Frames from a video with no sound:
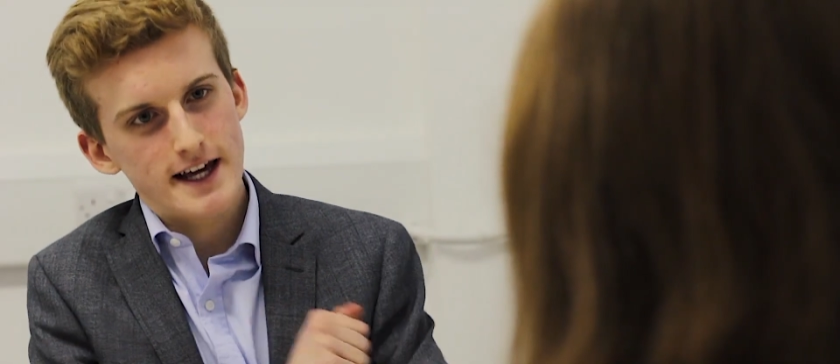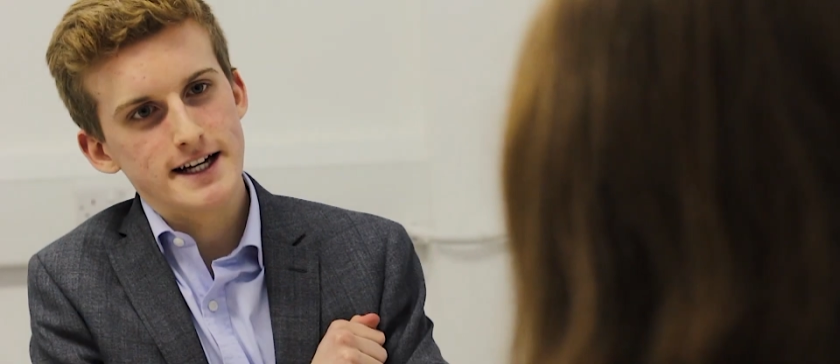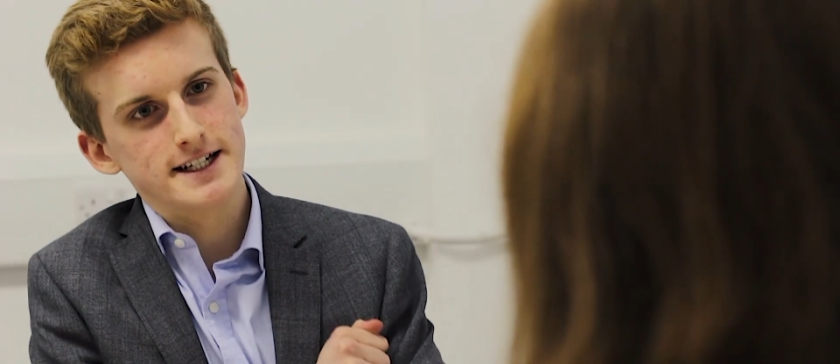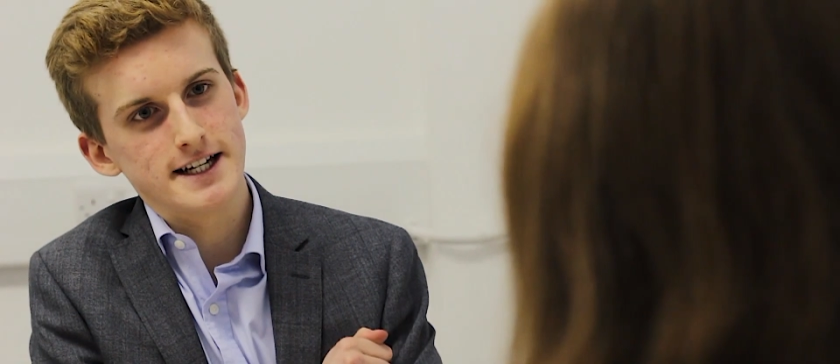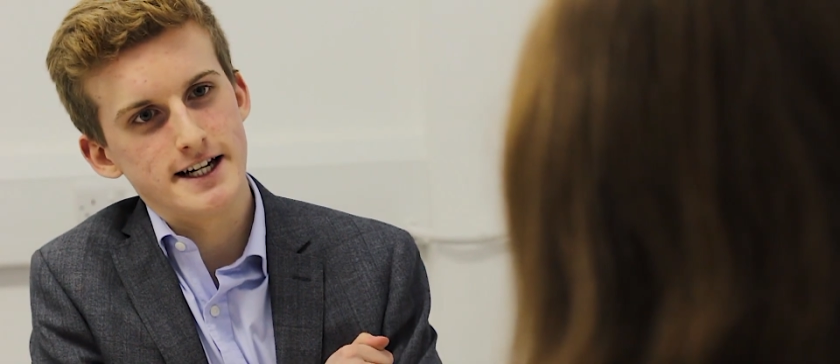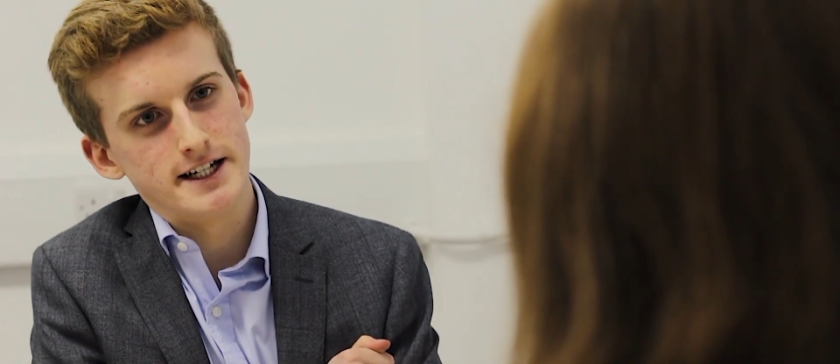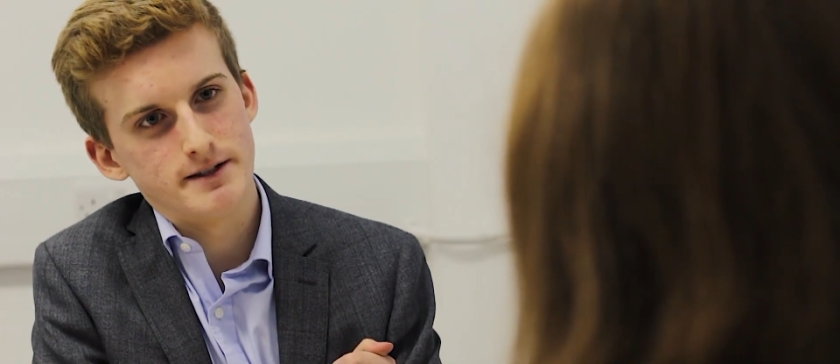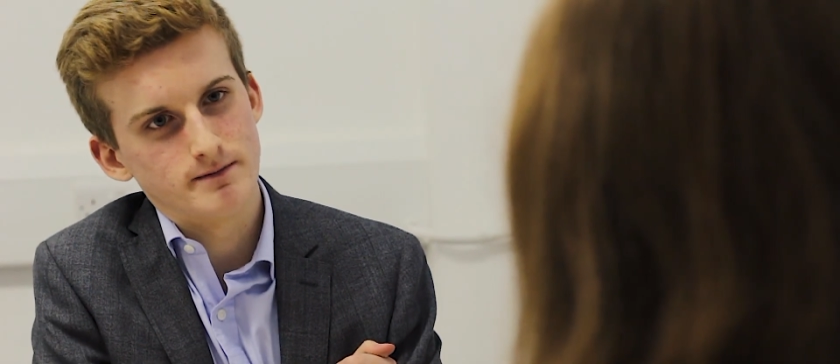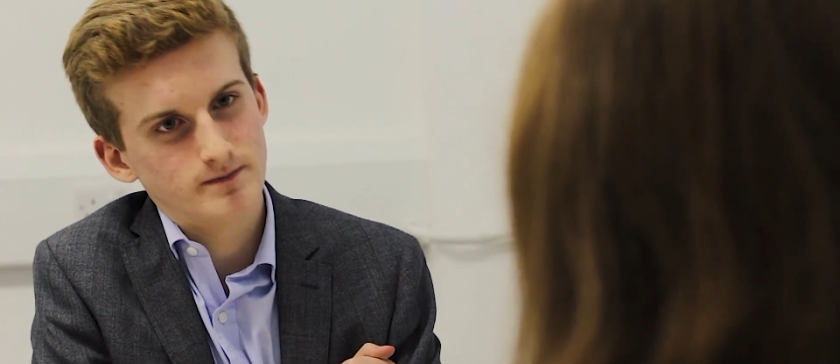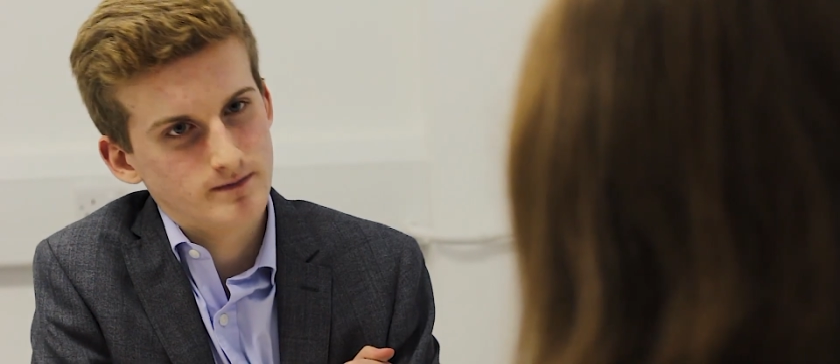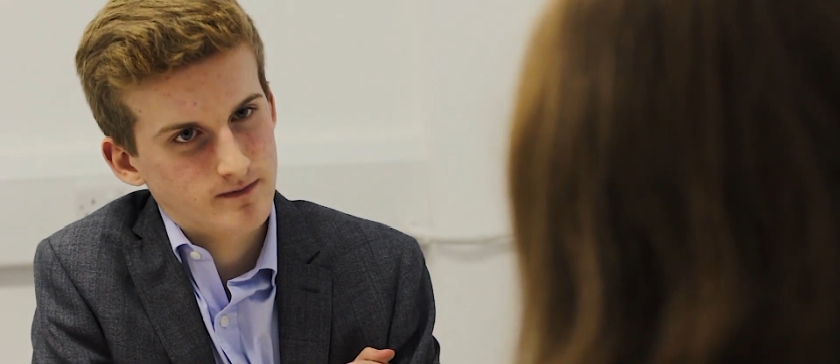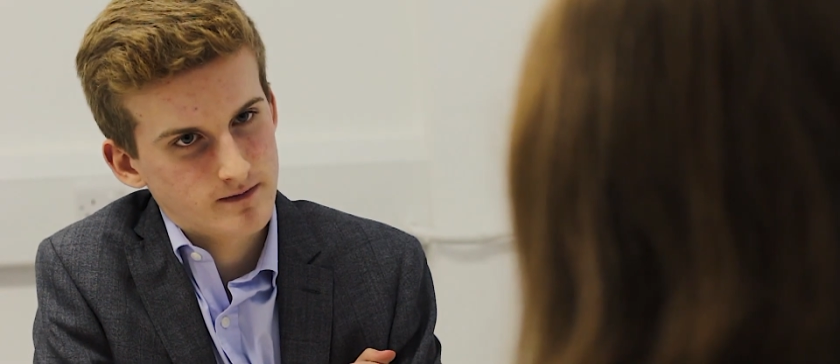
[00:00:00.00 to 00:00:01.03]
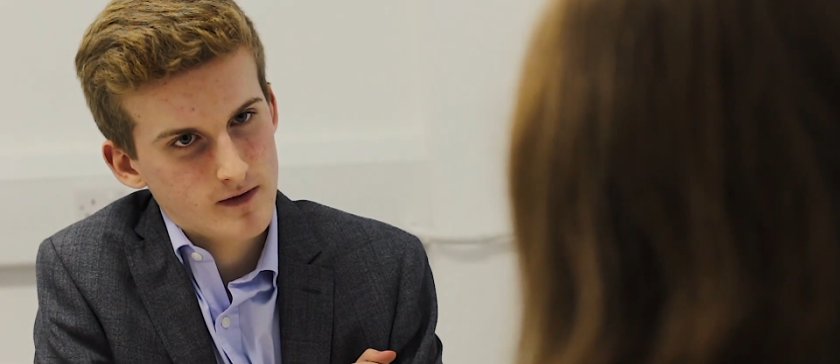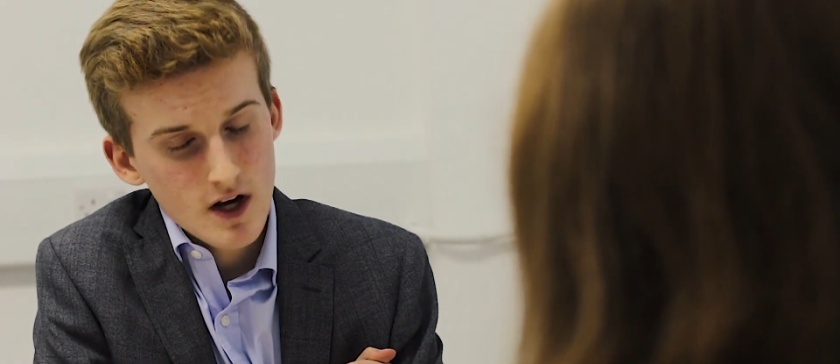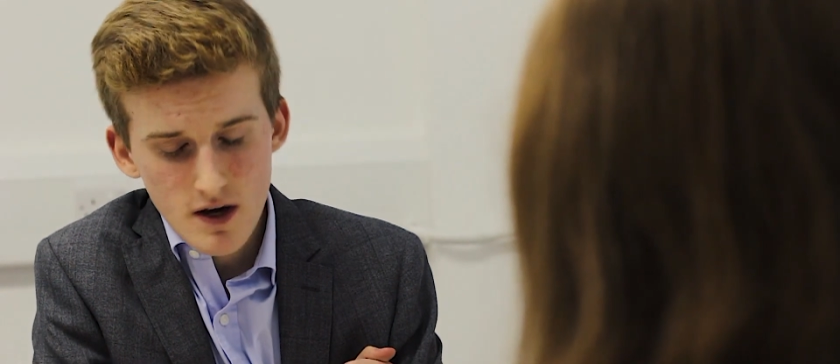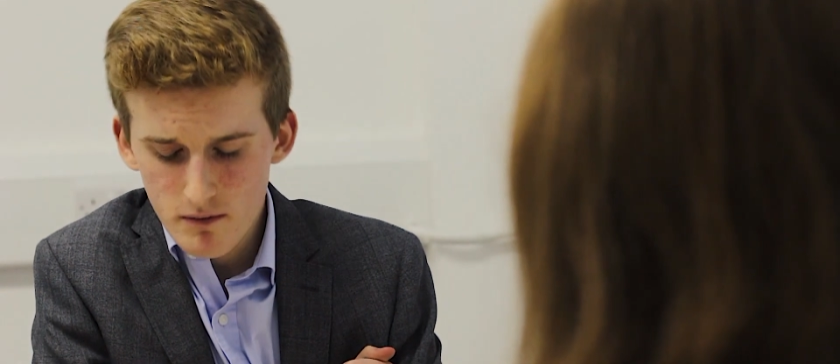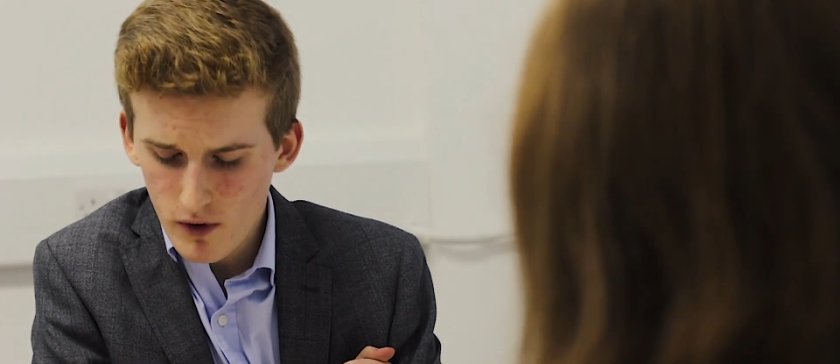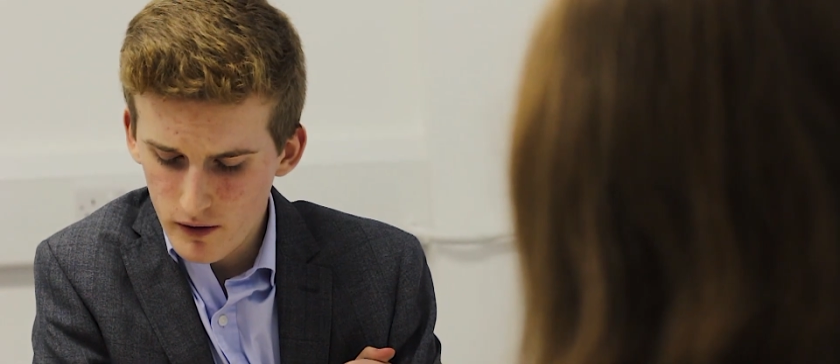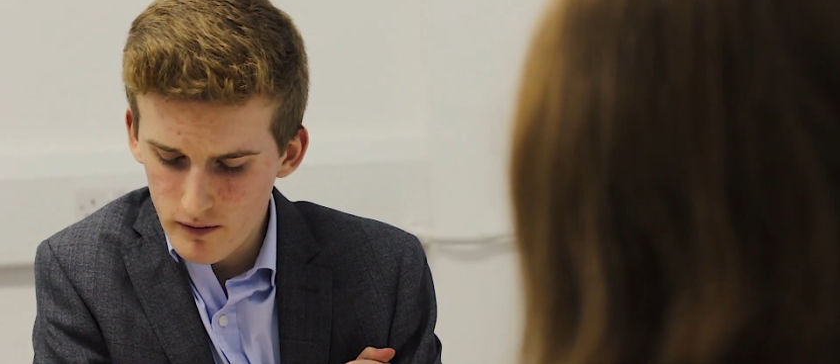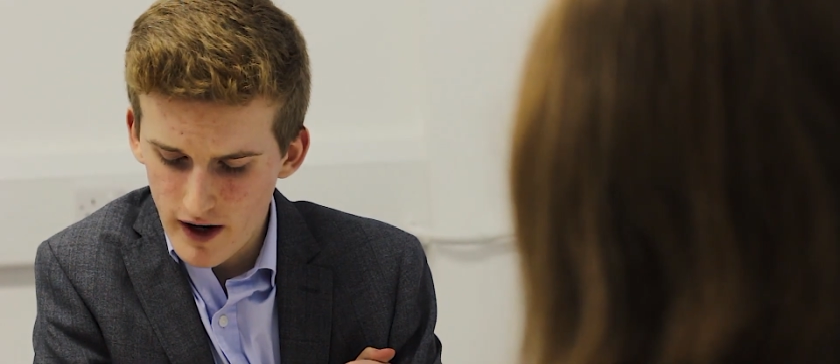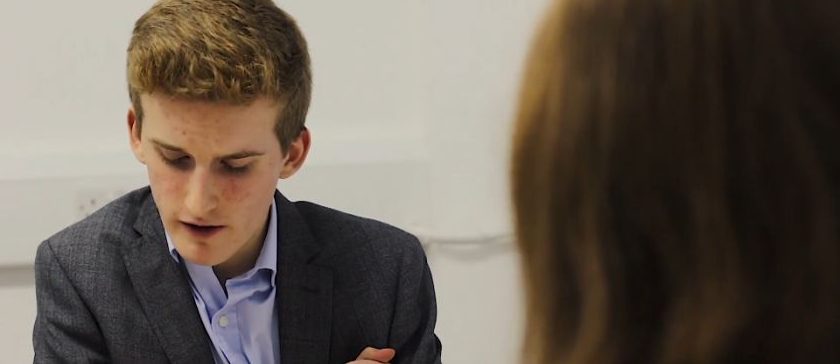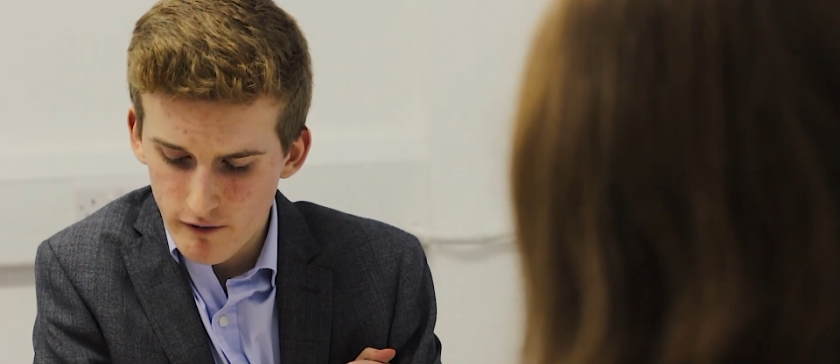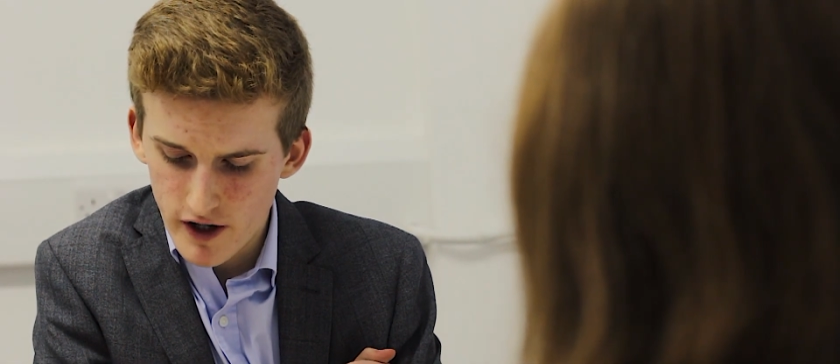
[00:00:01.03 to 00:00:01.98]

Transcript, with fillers: Indeed, modern man